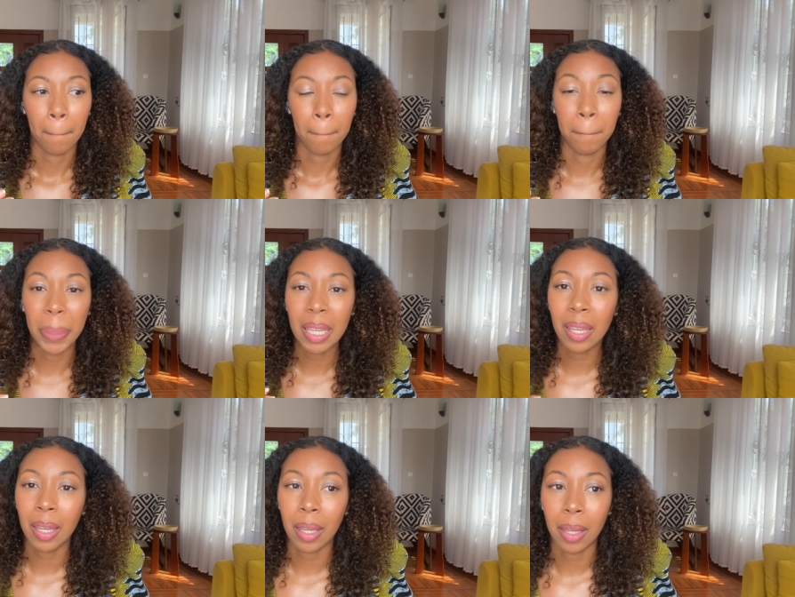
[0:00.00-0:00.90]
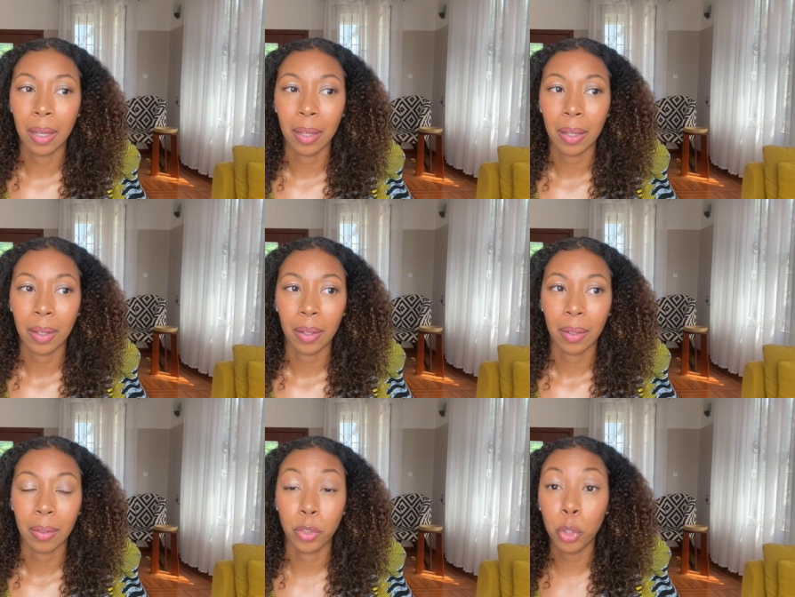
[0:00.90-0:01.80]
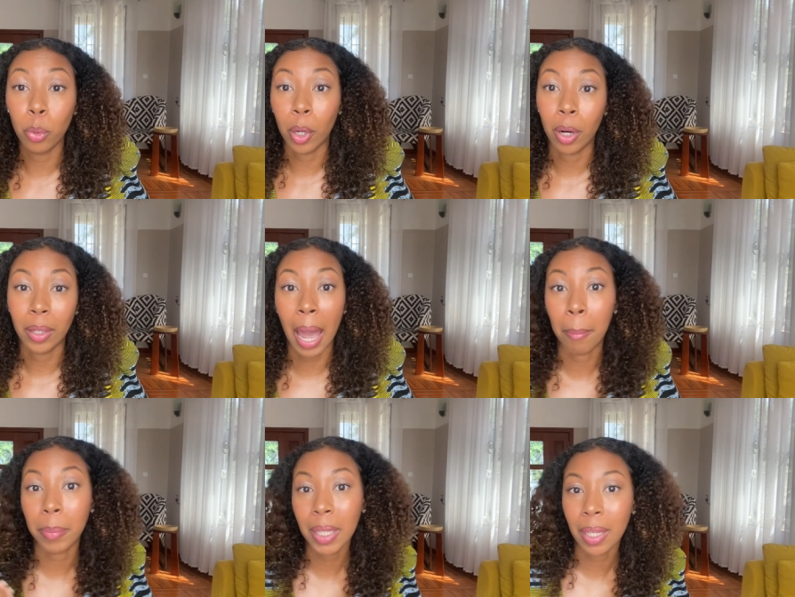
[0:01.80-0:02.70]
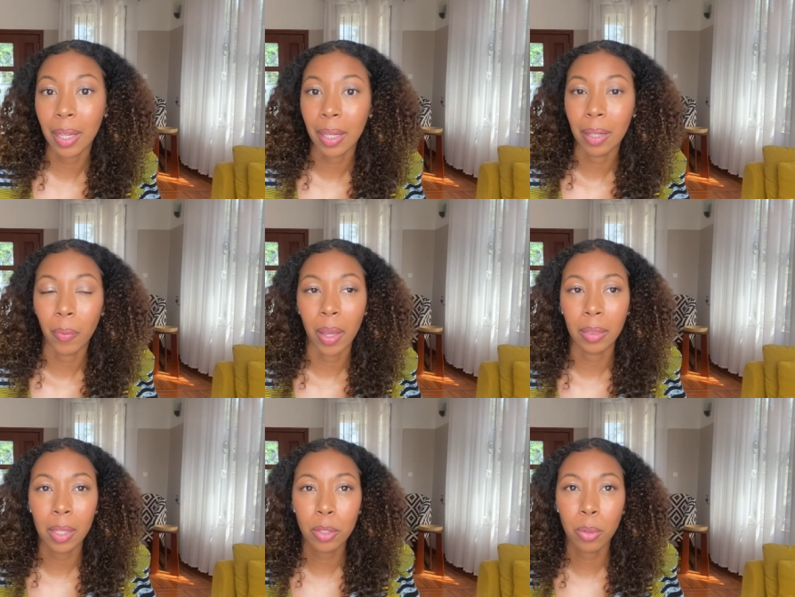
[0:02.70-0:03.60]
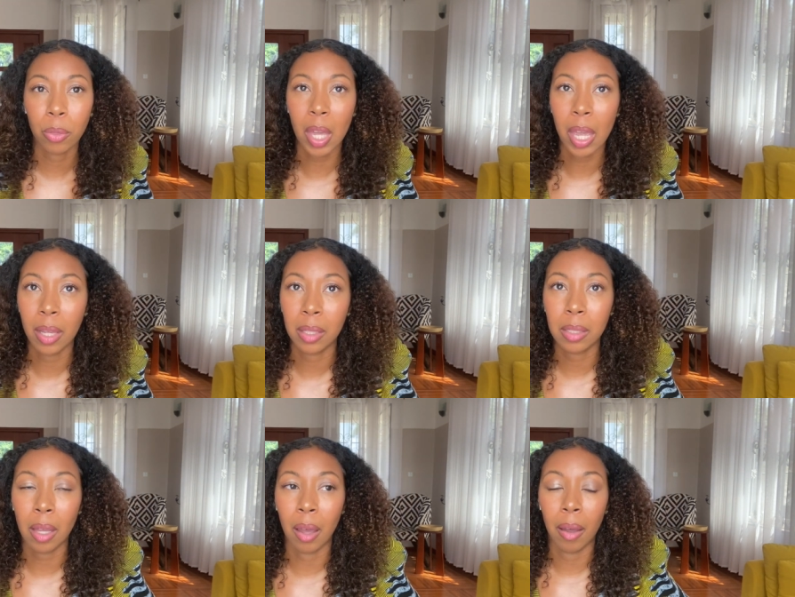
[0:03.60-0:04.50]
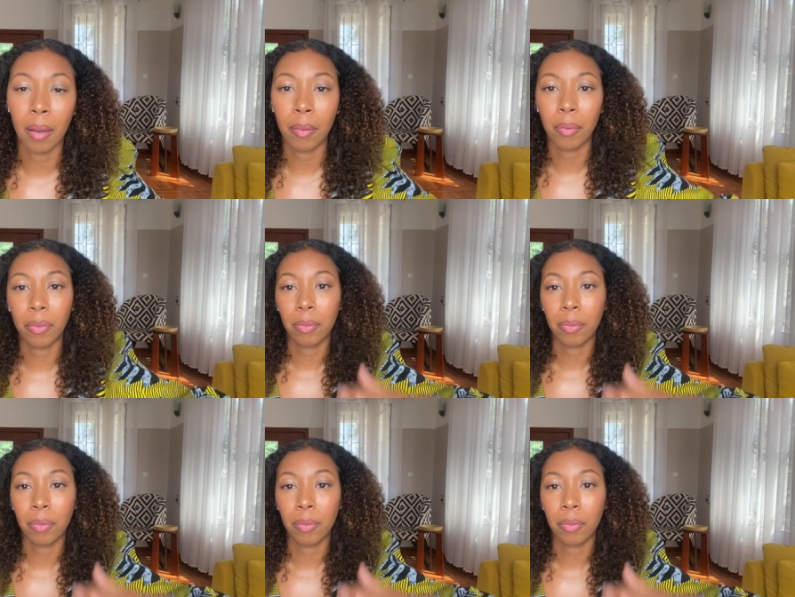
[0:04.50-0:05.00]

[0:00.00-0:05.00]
being, doer, not being, right? These are things of